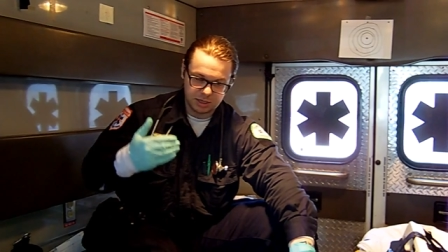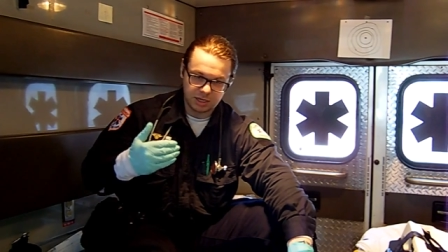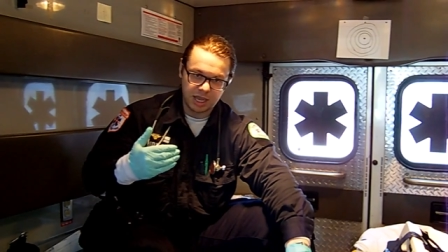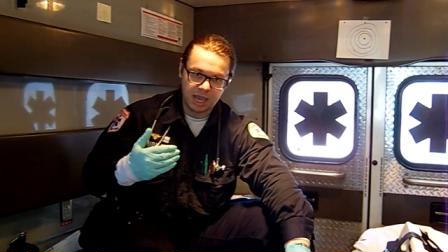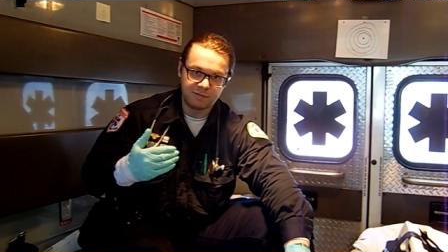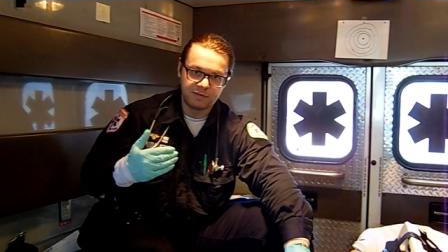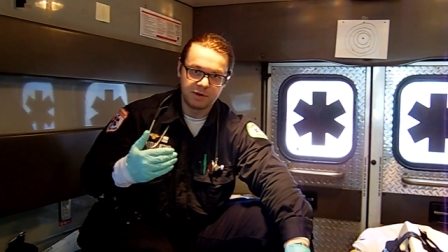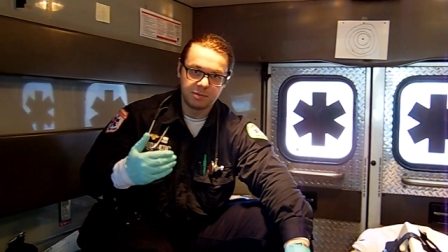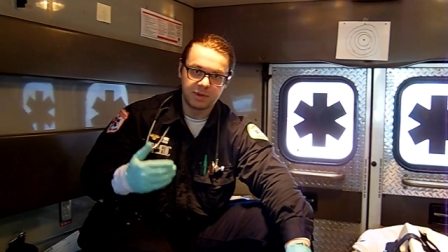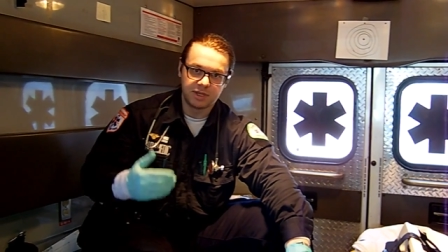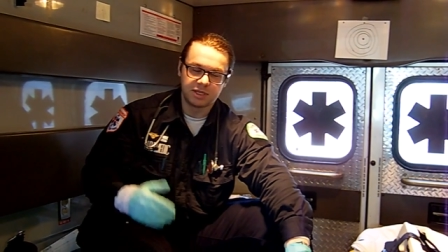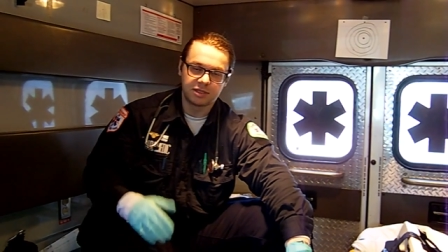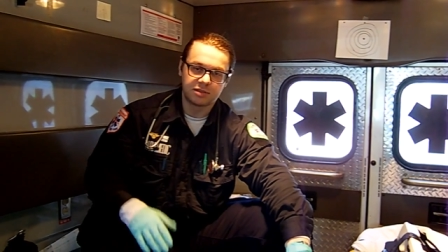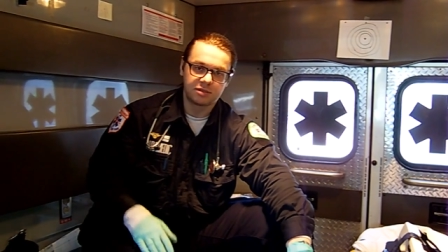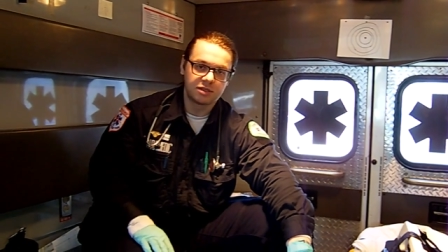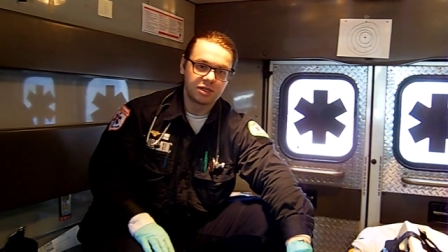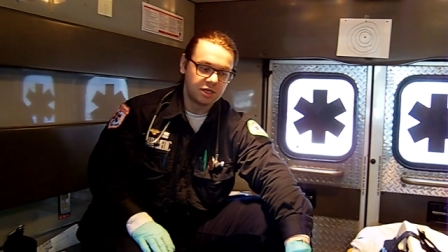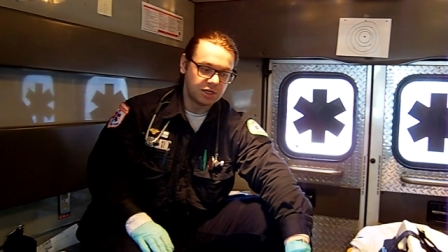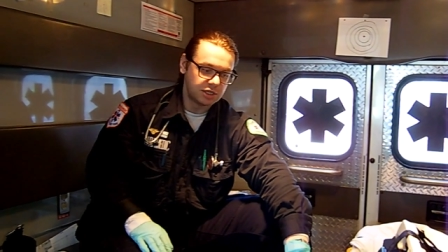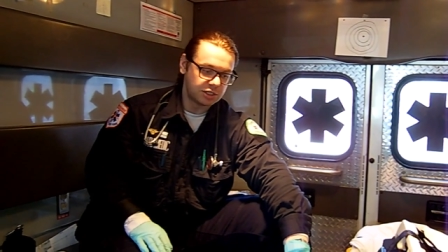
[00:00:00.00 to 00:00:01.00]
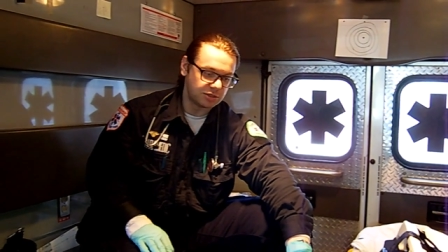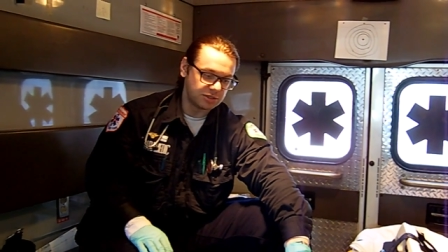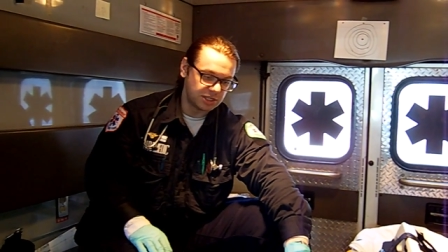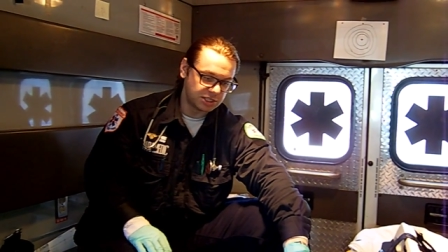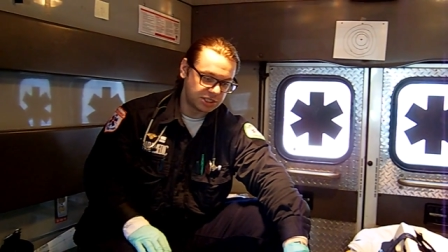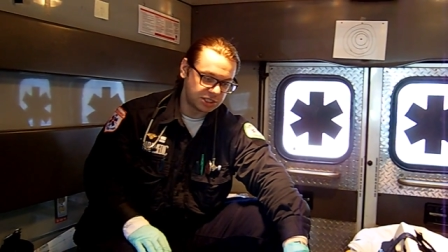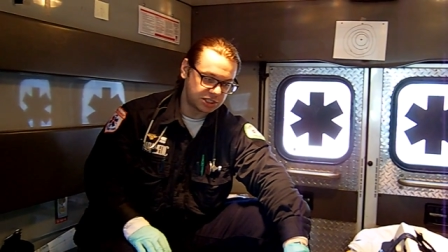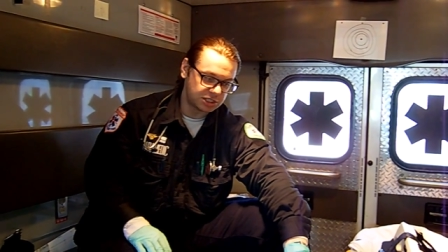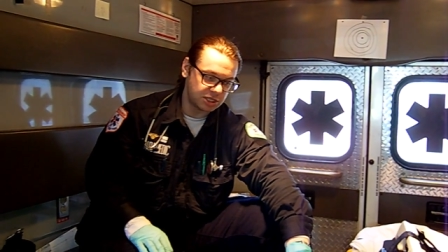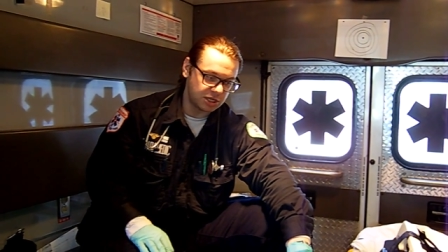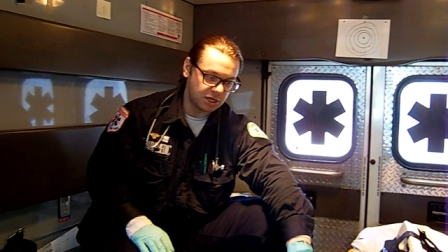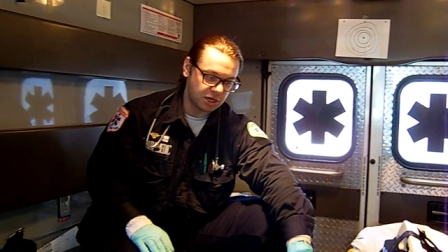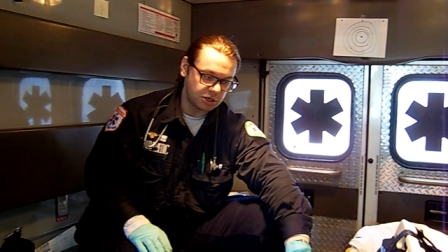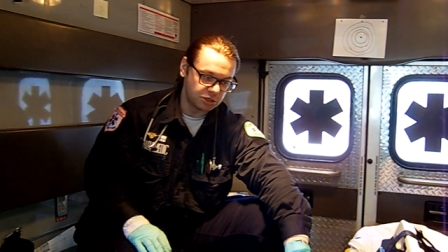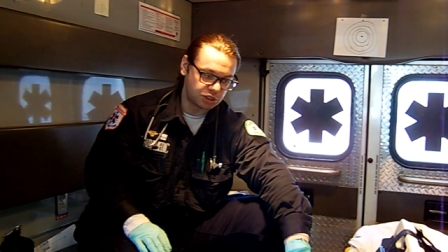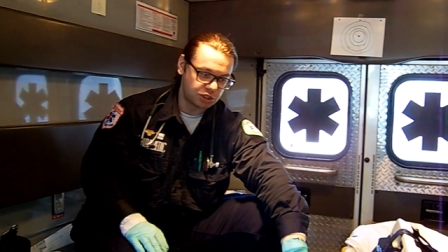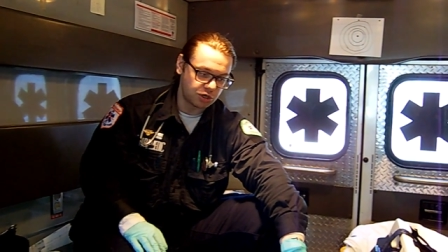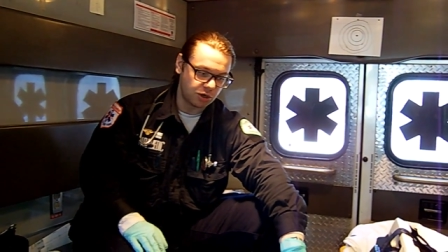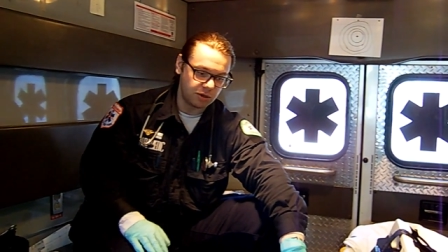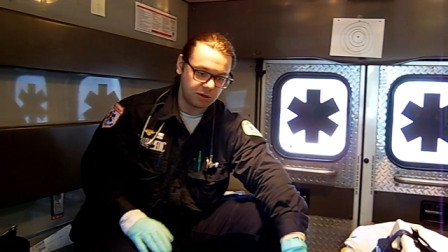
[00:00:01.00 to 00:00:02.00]
every minute. So this is
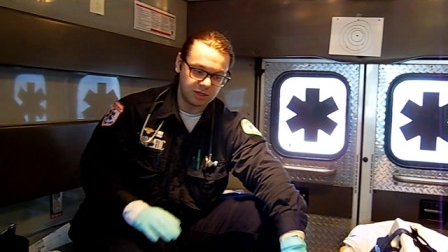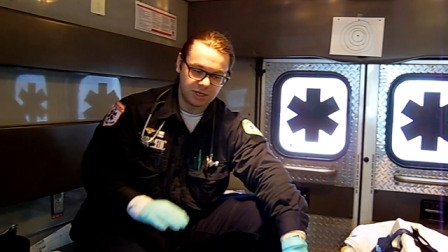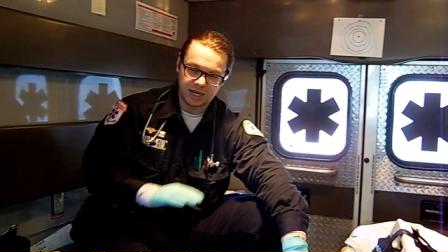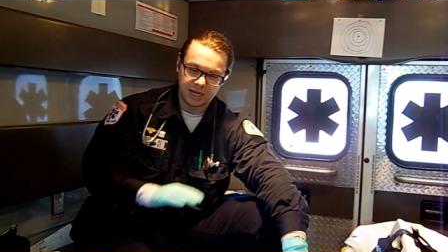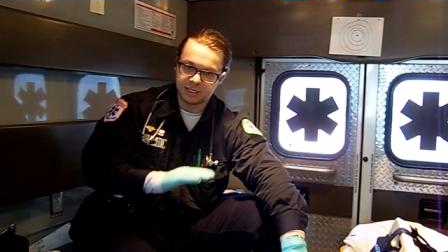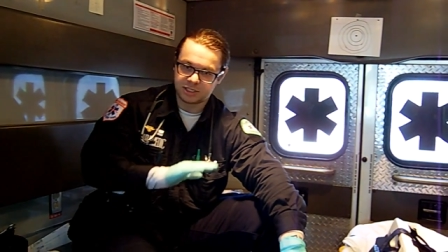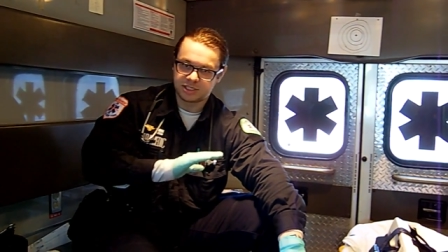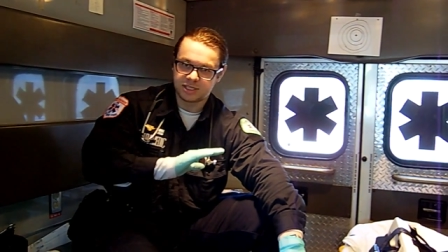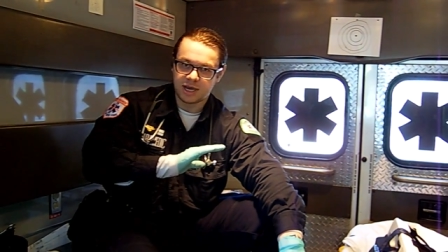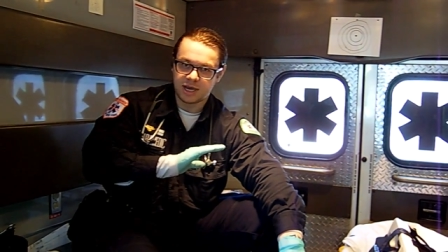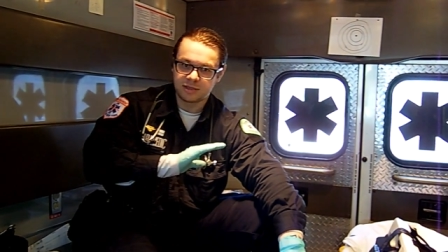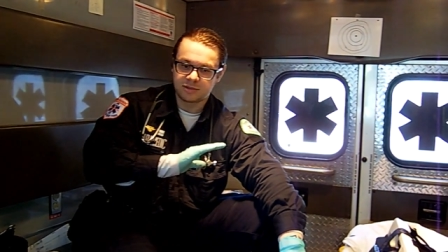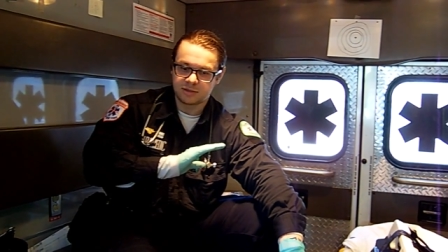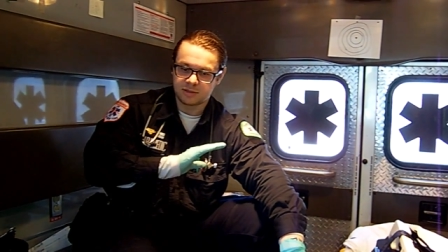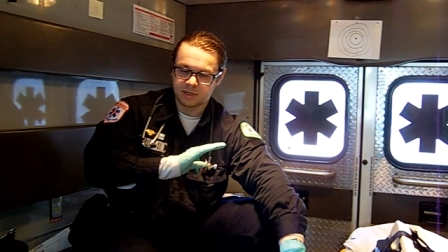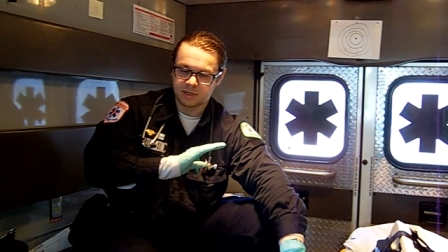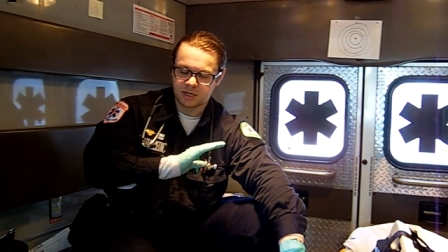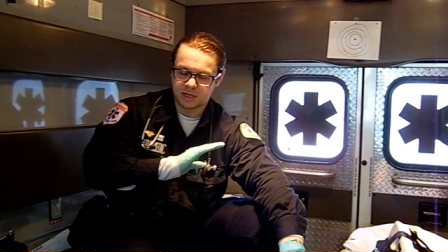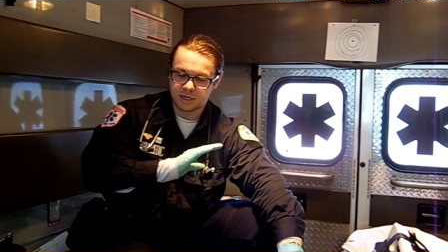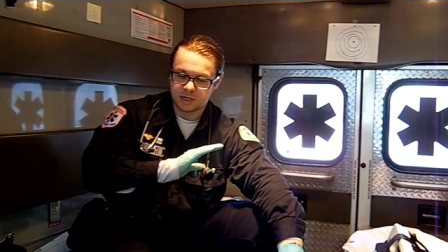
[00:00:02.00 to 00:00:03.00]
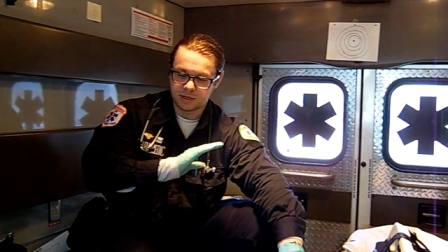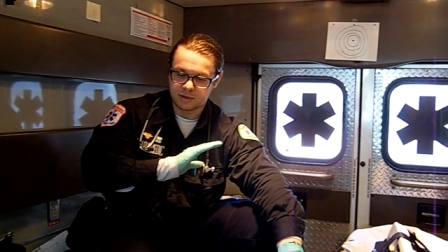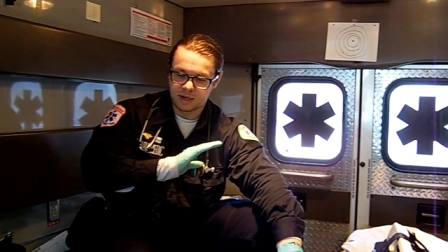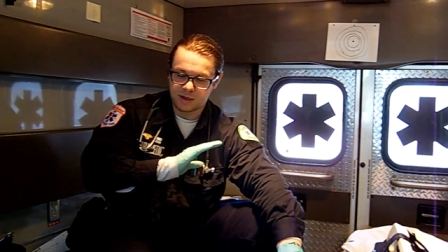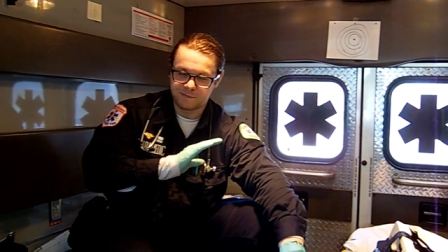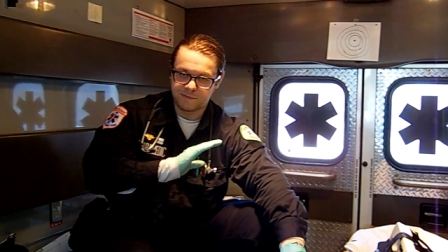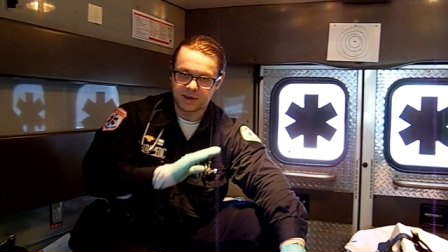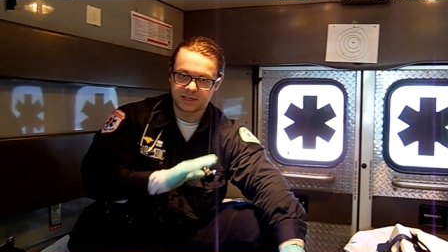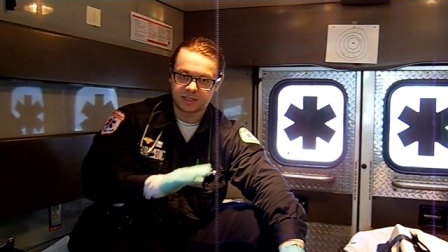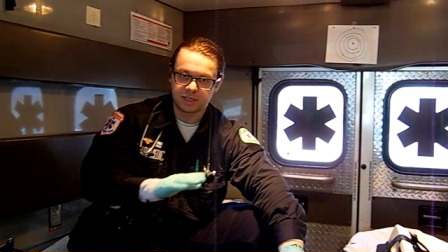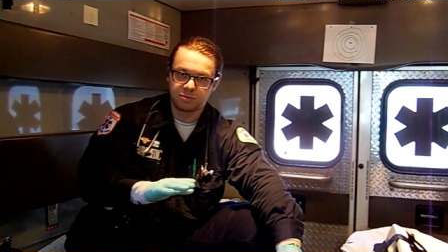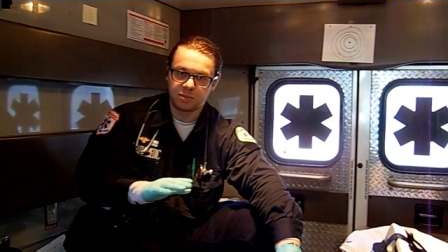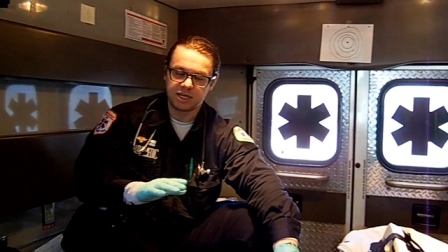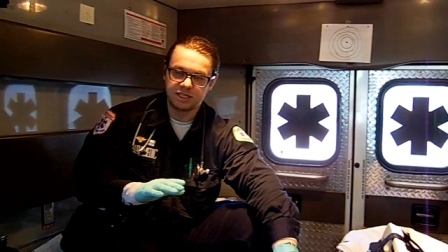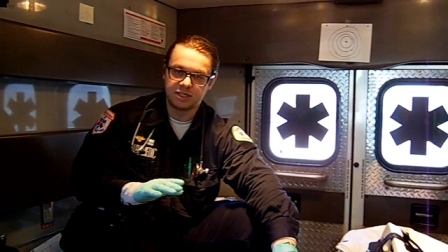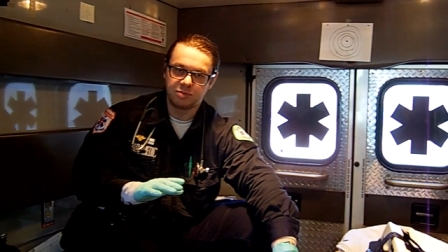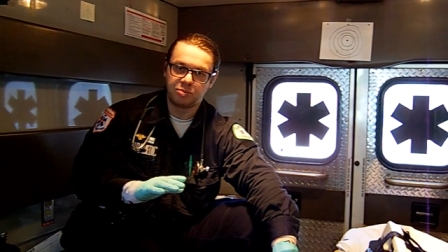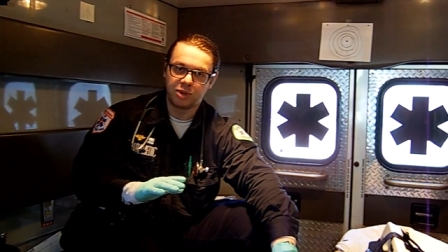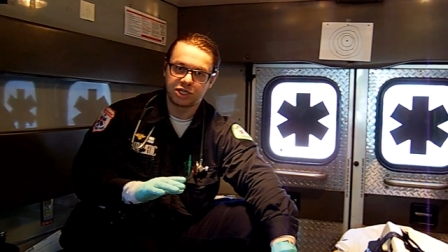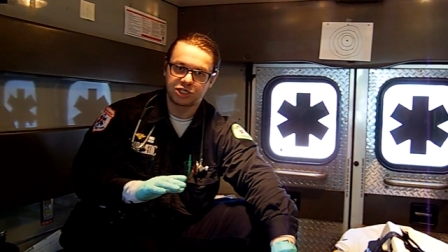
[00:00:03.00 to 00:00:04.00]
control. It's not affected by
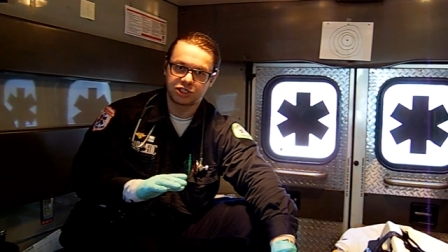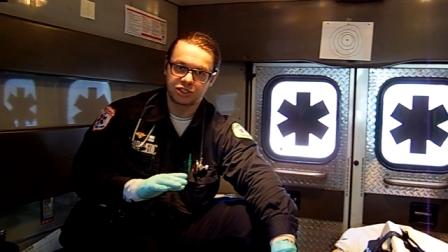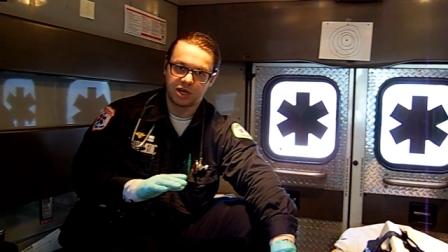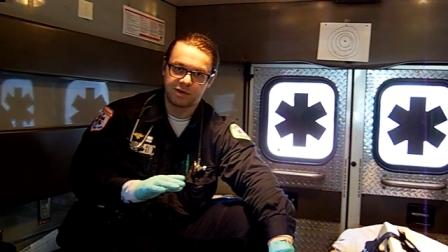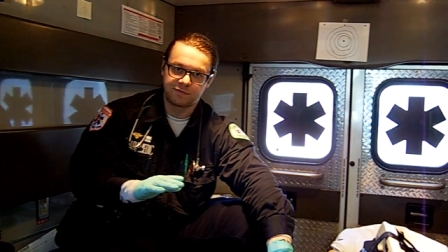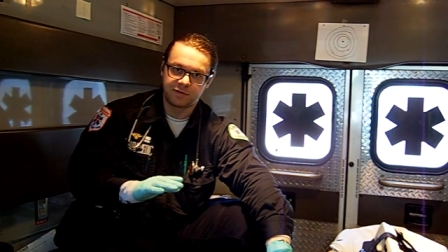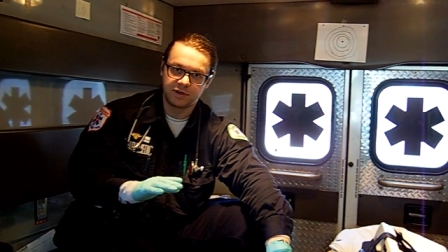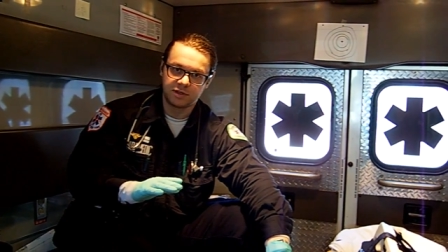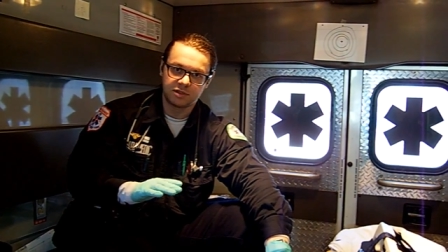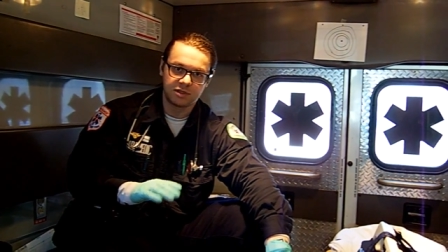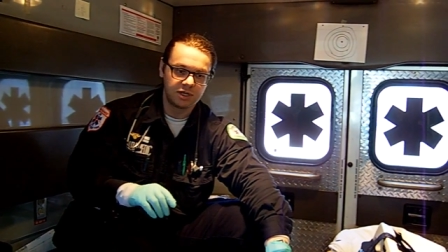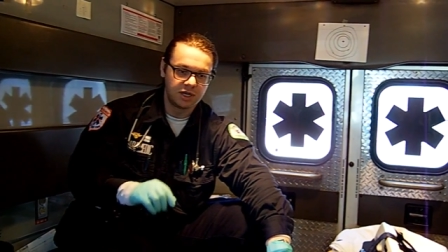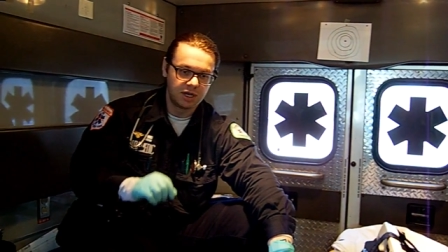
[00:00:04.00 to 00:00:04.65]
the patient effort.